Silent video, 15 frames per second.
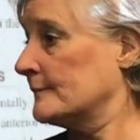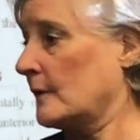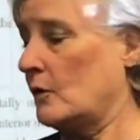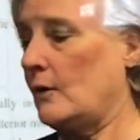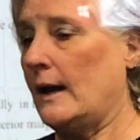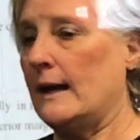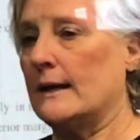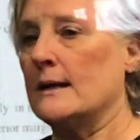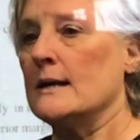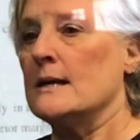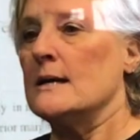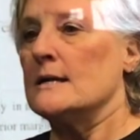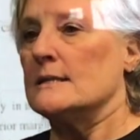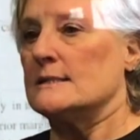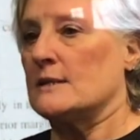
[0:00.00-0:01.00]
Okay?
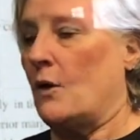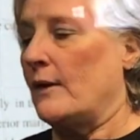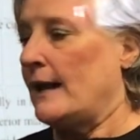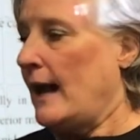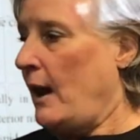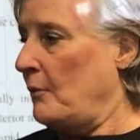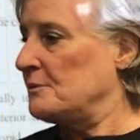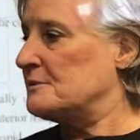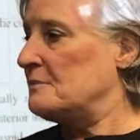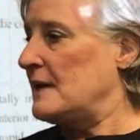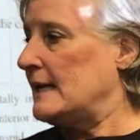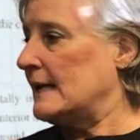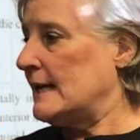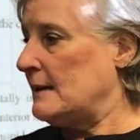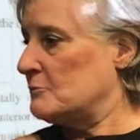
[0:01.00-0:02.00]
So it helps
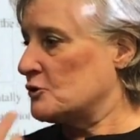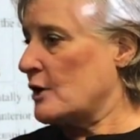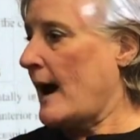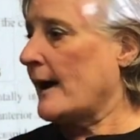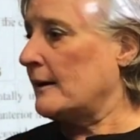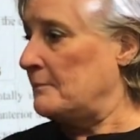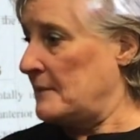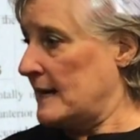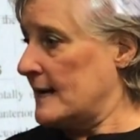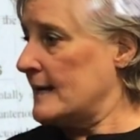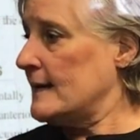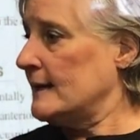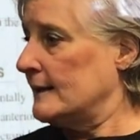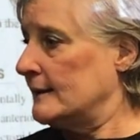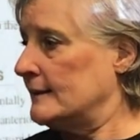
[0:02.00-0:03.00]
me to keep track of
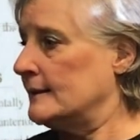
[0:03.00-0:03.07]
me